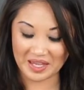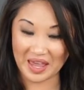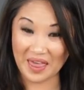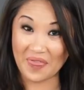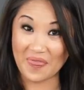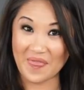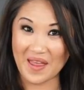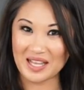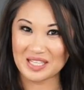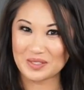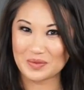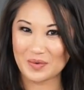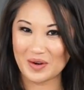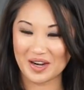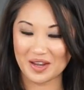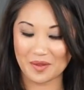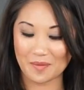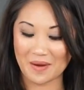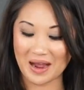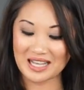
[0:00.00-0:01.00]
And that's
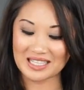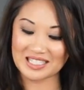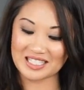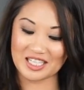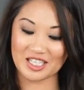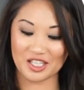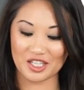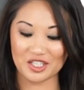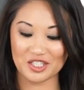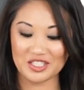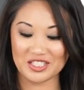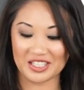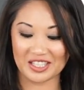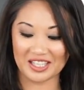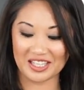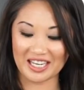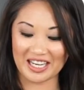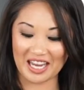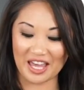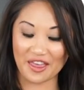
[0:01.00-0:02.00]
where the pot stickers are
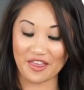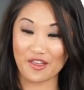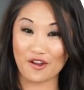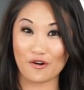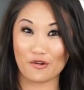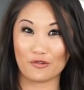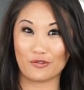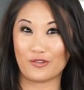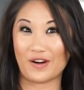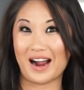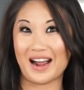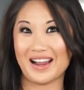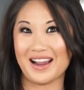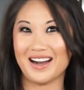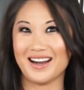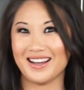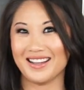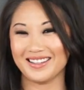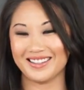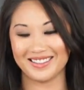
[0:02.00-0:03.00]
gonna get their fry
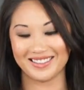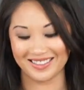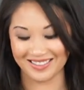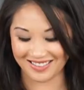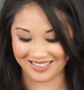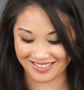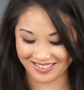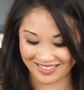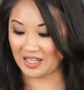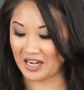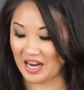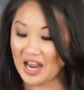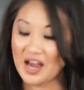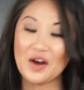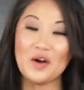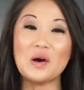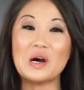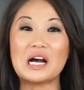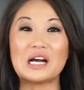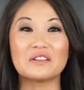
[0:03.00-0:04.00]
on.
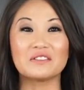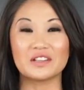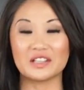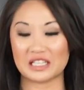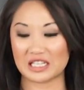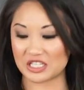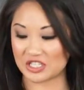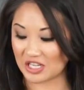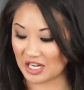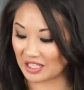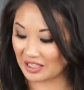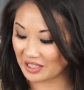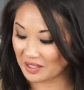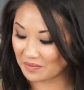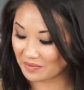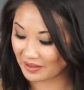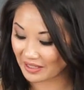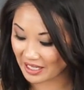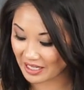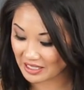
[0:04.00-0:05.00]
Now I'm gonna gently
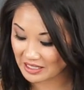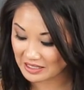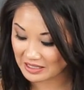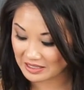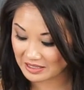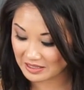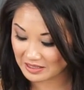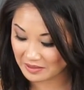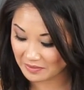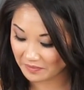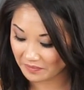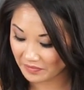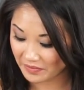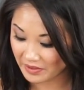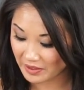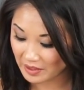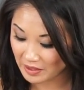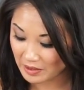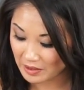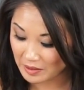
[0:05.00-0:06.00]
place
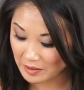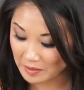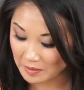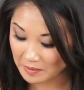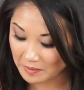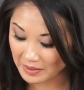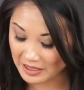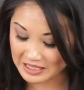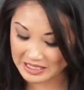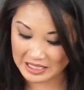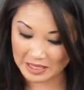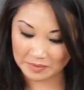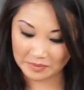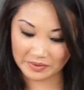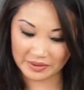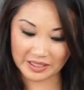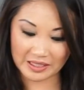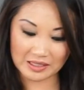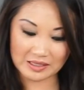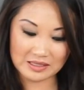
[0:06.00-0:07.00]
my
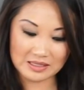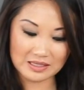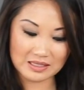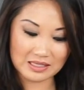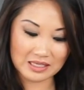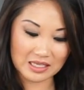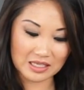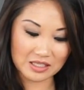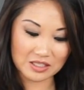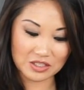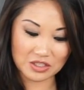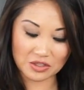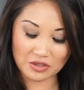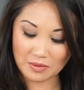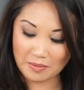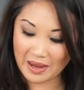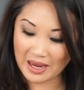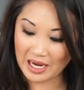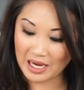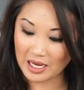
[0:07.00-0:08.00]
dumplings into the
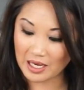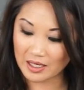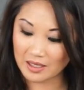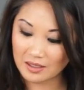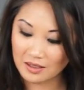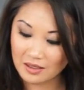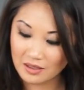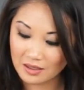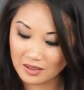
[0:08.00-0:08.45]
pan.